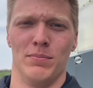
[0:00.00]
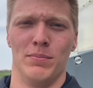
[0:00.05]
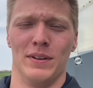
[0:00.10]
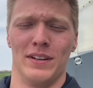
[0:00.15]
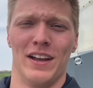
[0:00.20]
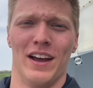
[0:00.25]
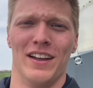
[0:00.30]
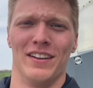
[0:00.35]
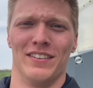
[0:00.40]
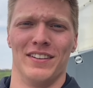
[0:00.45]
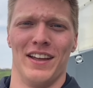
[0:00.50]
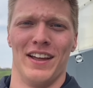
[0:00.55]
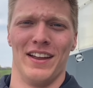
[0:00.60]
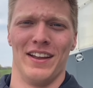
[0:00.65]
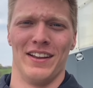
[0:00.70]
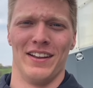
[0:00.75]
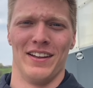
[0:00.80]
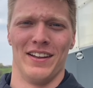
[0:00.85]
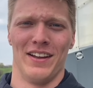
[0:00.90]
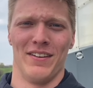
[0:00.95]
because
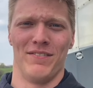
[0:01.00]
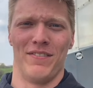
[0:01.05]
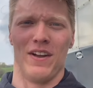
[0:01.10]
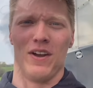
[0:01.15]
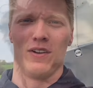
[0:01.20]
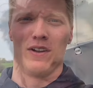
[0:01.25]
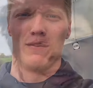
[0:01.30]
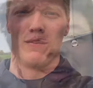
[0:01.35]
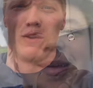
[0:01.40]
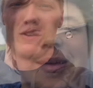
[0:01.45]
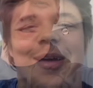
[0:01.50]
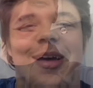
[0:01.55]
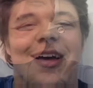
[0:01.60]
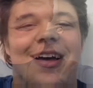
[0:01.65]
they failed at Marshall.